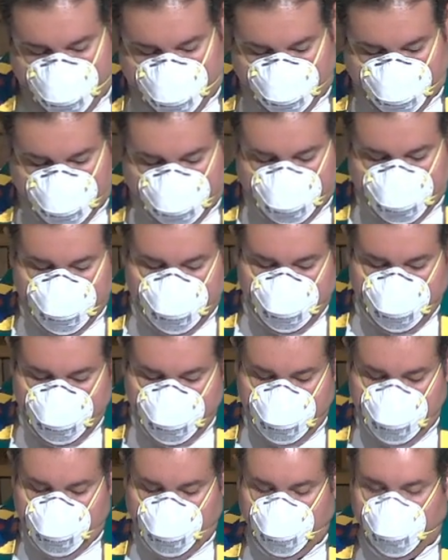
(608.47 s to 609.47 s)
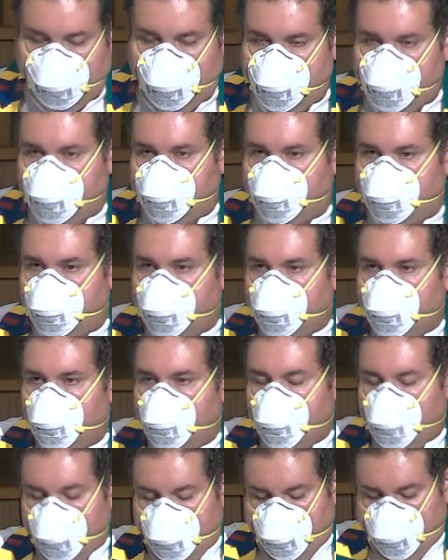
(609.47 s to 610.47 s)
with this history lesson,
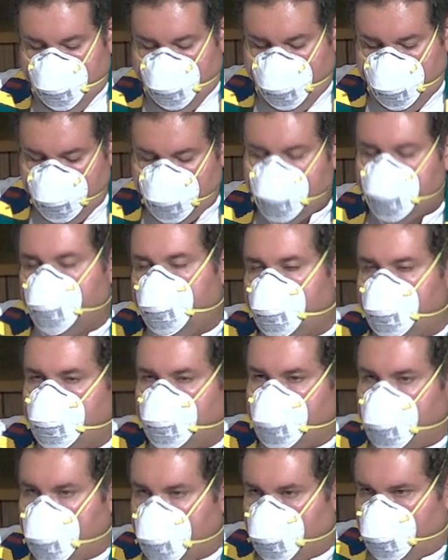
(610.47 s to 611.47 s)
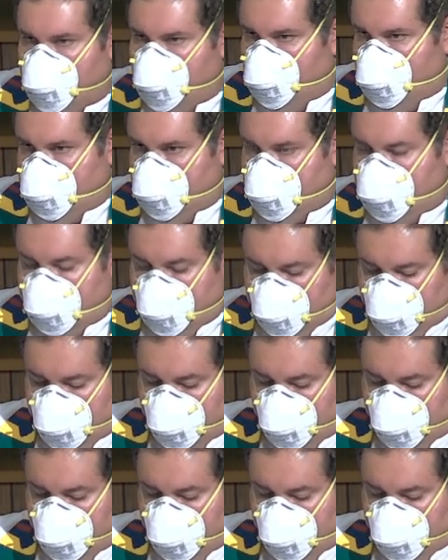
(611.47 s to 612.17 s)
I just wanted to make a point to you.